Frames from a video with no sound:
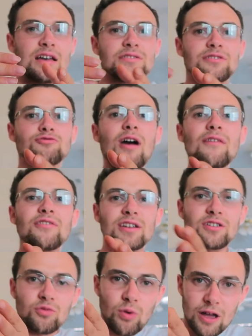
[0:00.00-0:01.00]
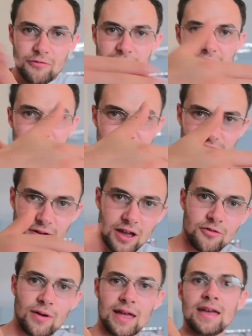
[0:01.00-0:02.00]
the driver on the right will have the right
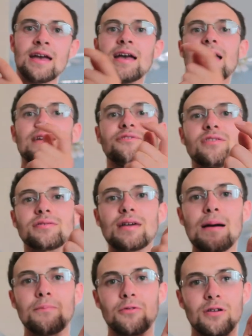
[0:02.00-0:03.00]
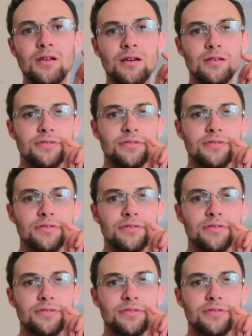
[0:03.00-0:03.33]
away. If, for example,